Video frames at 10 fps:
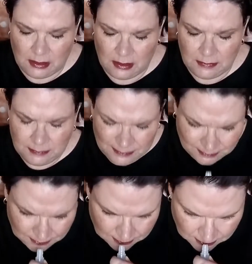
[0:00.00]

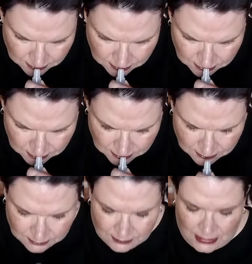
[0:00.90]
Um,
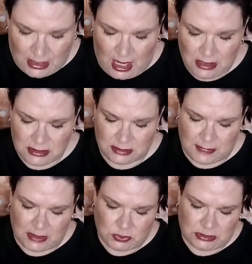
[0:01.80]
kind of
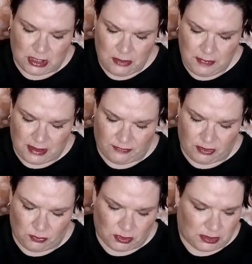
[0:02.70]
smells soapy
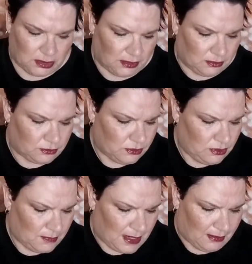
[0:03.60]
if you want to know the
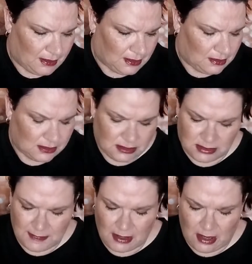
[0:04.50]
truth about it. It
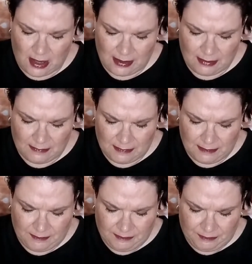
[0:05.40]
doesn't smell like
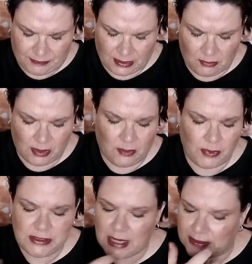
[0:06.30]

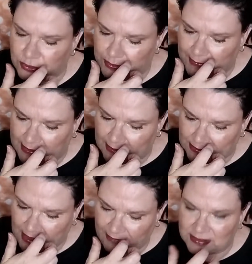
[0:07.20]
witch hazel to me
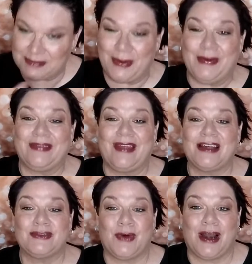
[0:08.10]
doesn't have a smell and
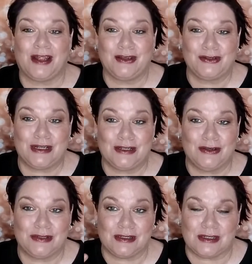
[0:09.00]
that's what I
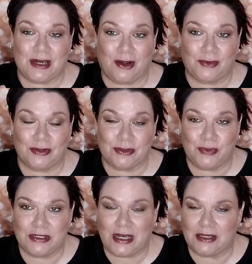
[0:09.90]
usually use as a toner
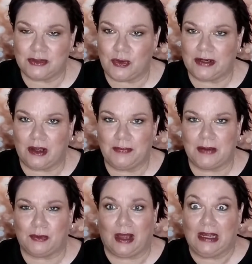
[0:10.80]
is witch hazel I know
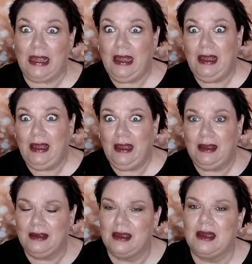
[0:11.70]
people are like
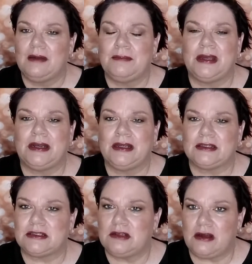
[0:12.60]
ah but
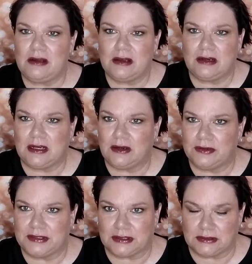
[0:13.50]
it's not an
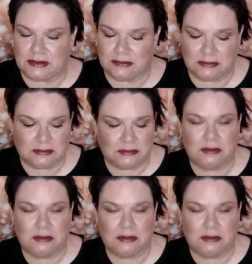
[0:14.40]
irritant